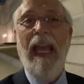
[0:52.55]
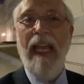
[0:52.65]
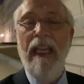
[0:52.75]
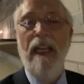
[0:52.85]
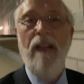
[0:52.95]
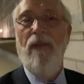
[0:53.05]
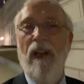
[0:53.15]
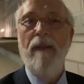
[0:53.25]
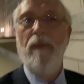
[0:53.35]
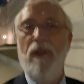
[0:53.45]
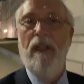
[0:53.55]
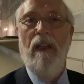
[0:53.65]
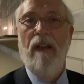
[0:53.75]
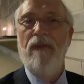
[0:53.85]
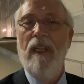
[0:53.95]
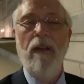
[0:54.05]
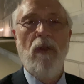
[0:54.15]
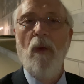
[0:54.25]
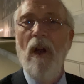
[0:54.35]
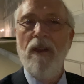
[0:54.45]
85% of
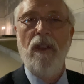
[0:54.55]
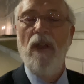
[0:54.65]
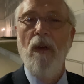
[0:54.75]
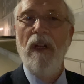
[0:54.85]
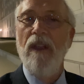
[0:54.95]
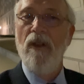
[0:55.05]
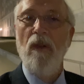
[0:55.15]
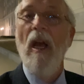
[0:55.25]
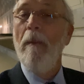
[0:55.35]
central Washingtonians who